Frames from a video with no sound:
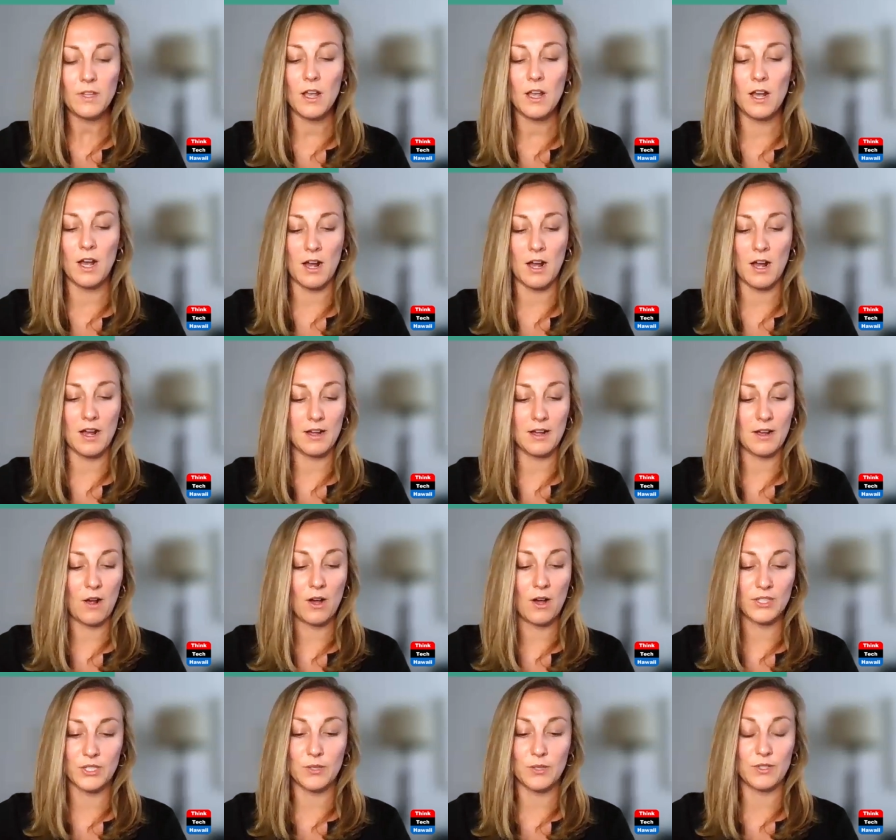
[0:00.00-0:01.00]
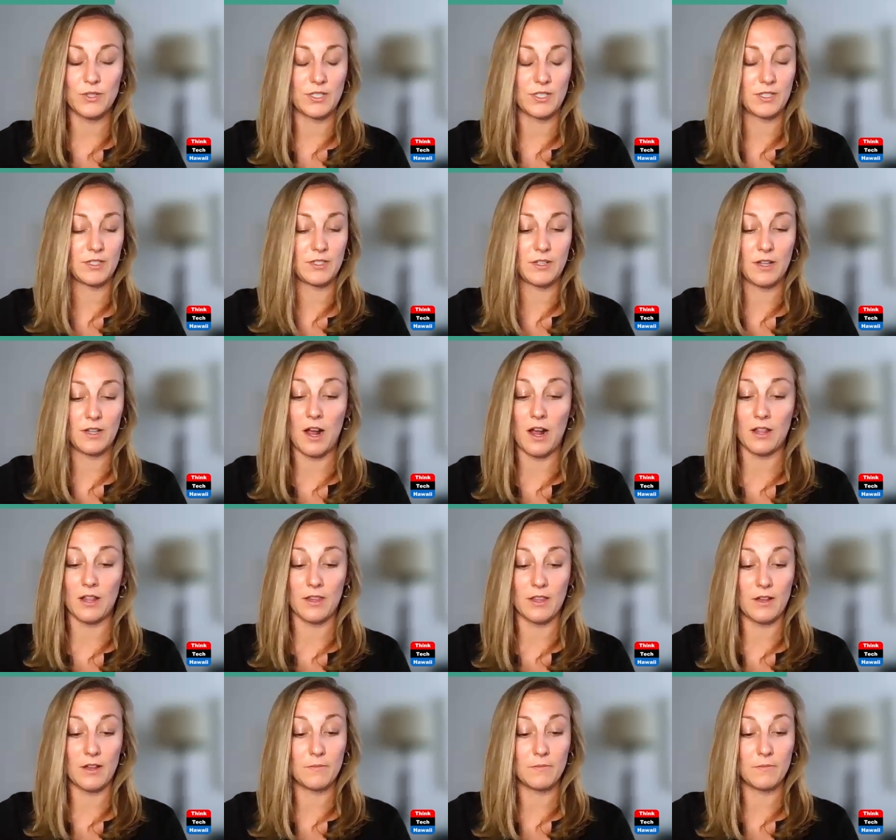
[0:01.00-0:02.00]
uh, also, just uh,
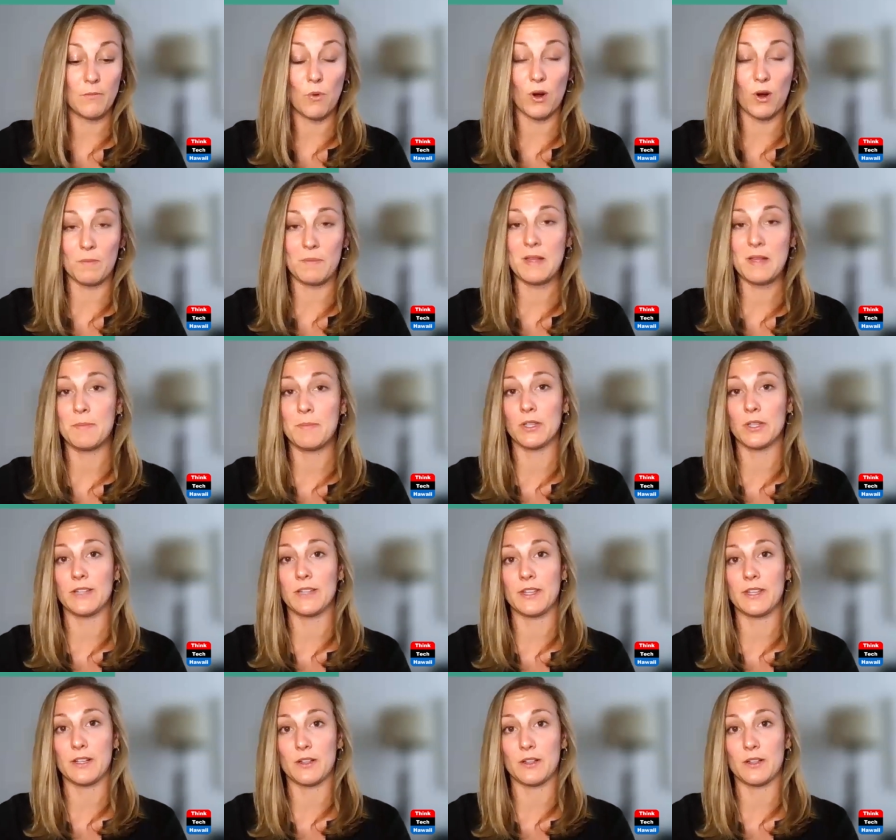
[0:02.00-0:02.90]
more people living